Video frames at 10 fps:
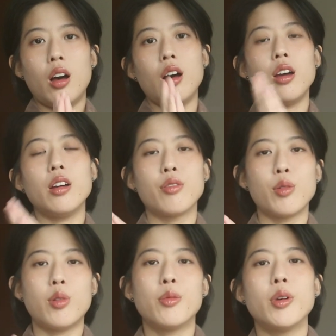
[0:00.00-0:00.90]
Hi
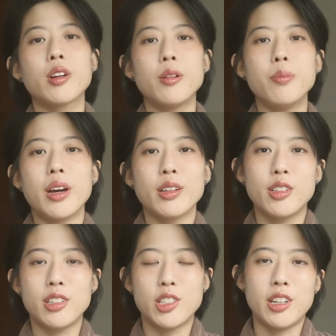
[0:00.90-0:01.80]
everyone, welcome back
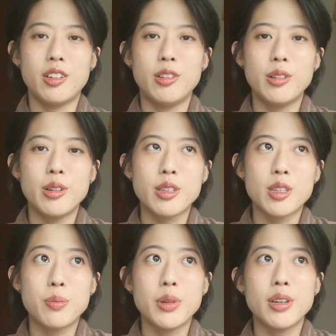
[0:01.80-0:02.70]
to the channel.
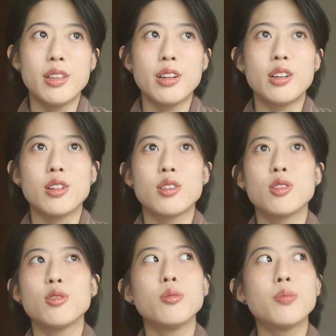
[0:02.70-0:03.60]
It's been a
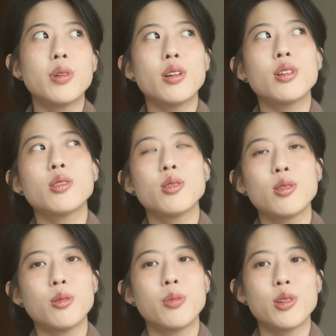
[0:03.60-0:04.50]
super
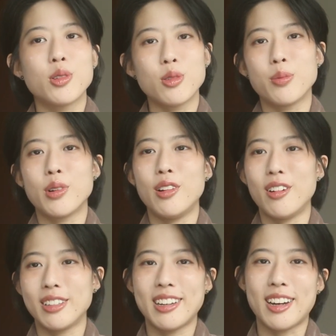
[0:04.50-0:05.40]

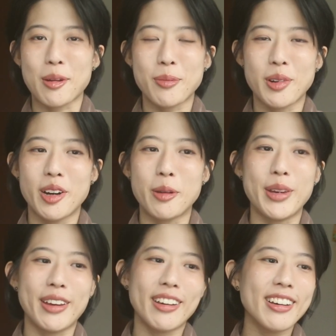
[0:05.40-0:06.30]
long time
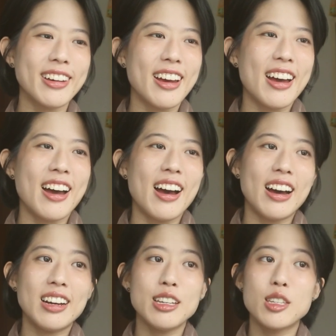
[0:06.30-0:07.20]
coming.
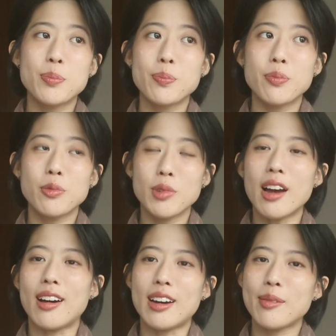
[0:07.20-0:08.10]
It's
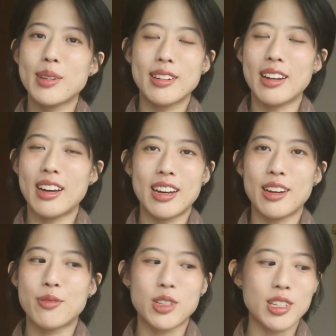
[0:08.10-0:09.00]

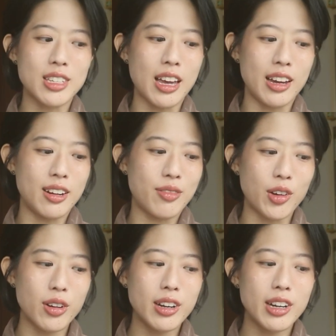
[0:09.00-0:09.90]
I've just had
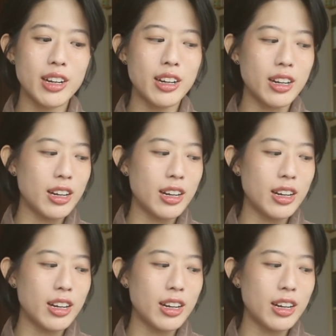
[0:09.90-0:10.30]
very